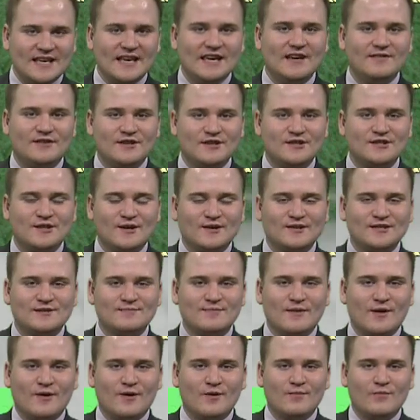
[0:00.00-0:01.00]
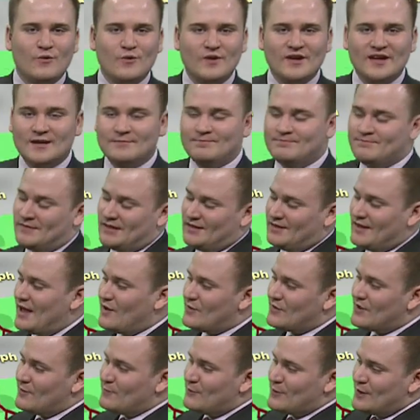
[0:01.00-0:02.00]
Eve to start tomorrow morning and
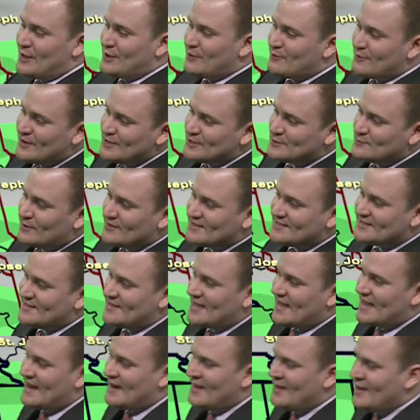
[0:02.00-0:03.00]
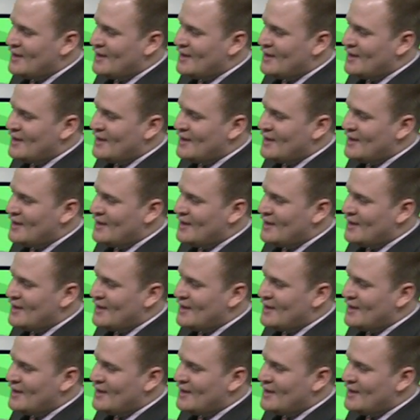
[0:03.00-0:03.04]
cloud covered increase once again.